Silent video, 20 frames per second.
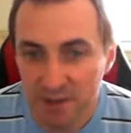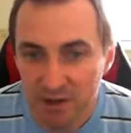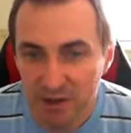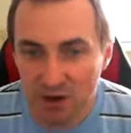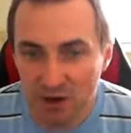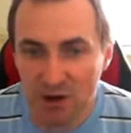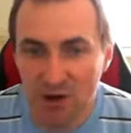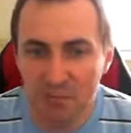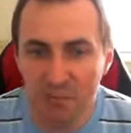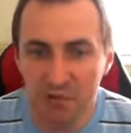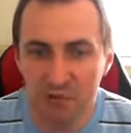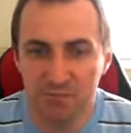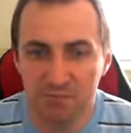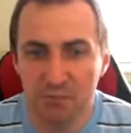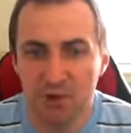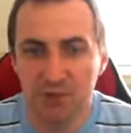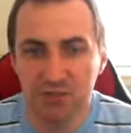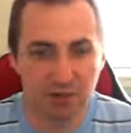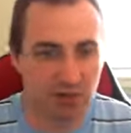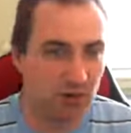I'll use
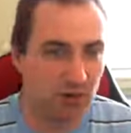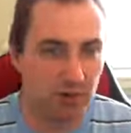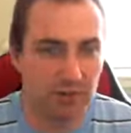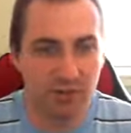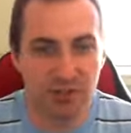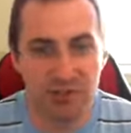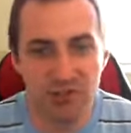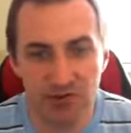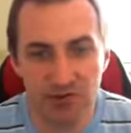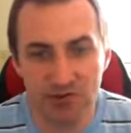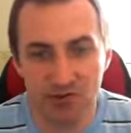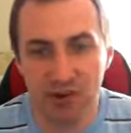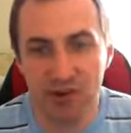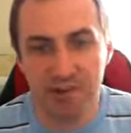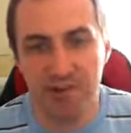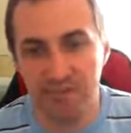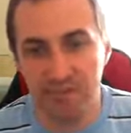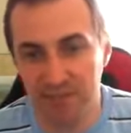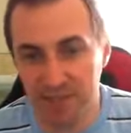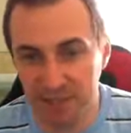my time
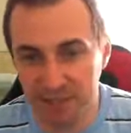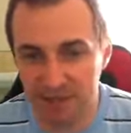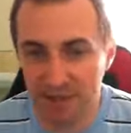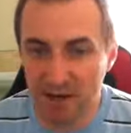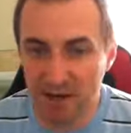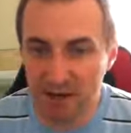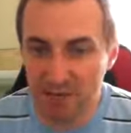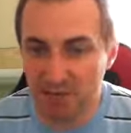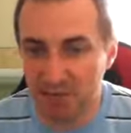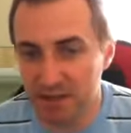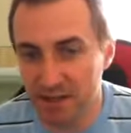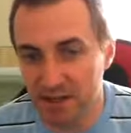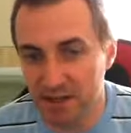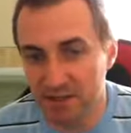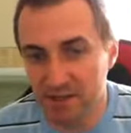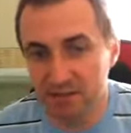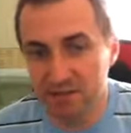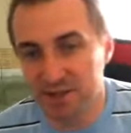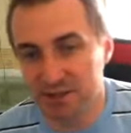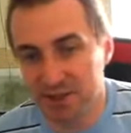constructively to make
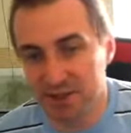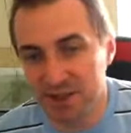videos.